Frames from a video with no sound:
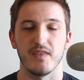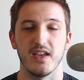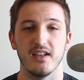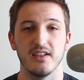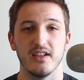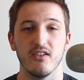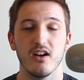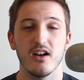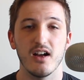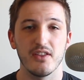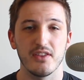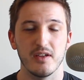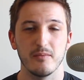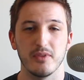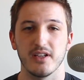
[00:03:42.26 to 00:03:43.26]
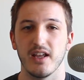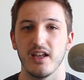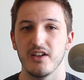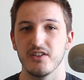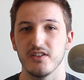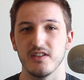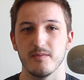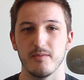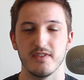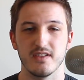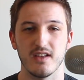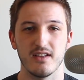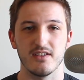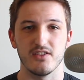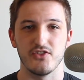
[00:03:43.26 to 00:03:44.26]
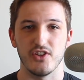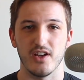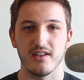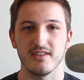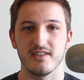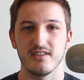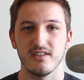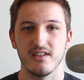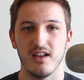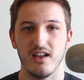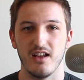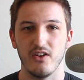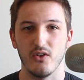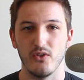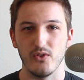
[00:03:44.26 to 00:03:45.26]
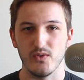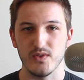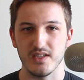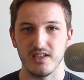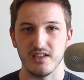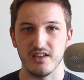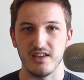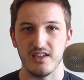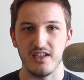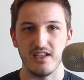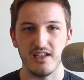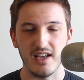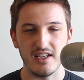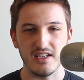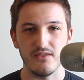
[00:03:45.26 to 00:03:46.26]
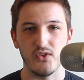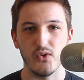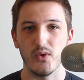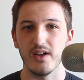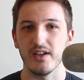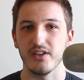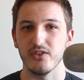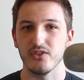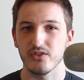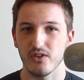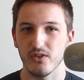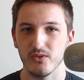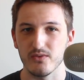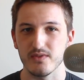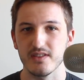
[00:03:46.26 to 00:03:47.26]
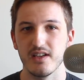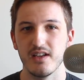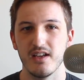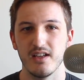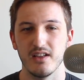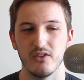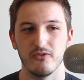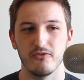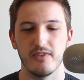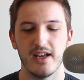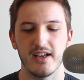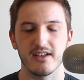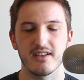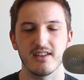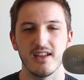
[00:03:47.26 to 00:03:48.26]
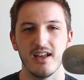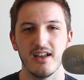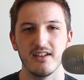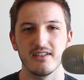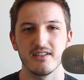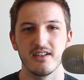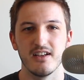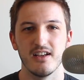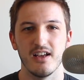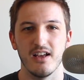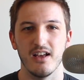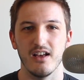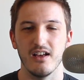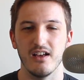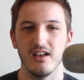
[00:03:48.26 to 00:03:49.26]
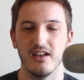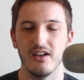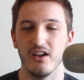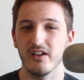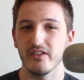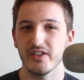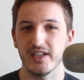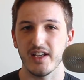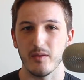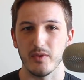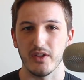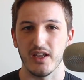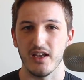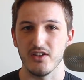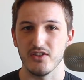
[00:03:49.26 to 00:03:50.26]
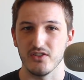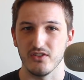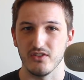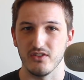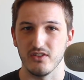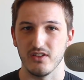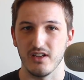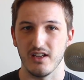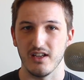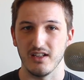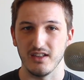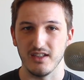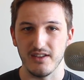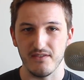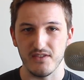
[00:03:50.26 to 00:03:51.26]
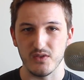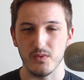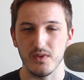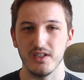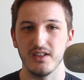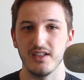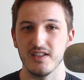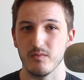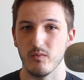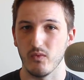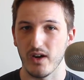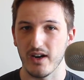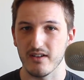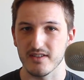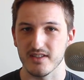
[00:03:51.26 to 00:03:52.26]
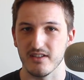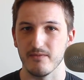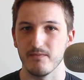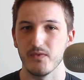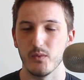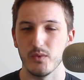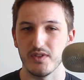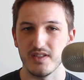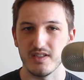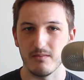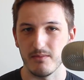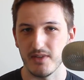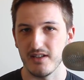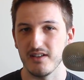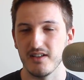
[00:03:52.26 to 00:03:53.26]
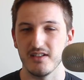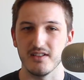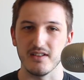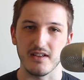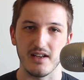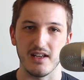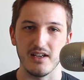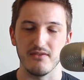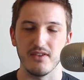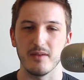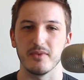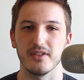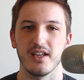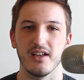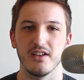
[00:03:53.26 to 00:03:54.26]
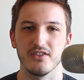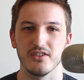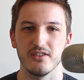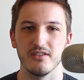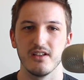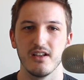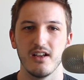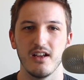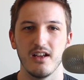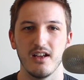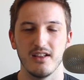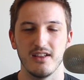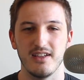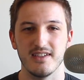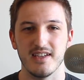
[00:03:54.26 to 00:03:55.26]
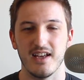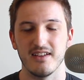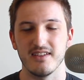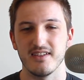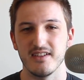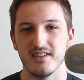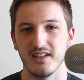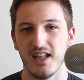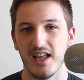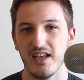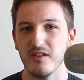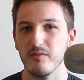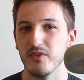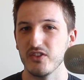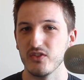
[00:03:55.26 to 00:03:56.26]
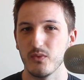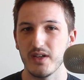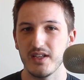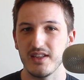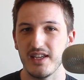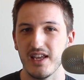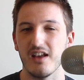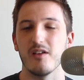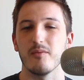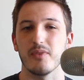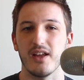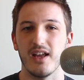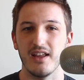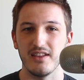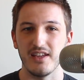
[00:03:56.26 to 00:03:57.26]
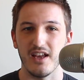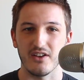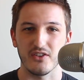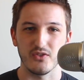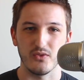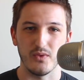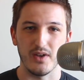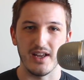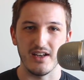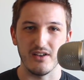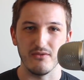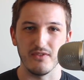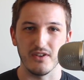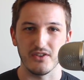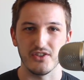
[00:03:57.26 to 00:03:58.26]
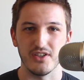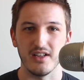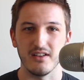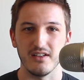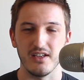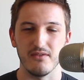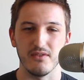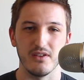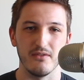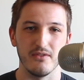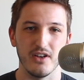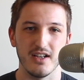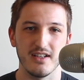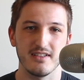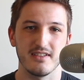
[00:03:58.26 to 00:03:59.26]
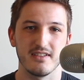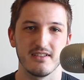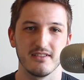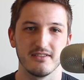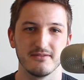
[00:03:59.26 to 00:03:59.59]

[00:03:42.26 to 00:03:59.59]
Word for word: And there are other implications besides just uh, not using the native UI controls. The fact that uh, an Ionic application uh, lives within this browser, which is embedded into the native application. This adds this layer between the app and the actual native functionality of the device.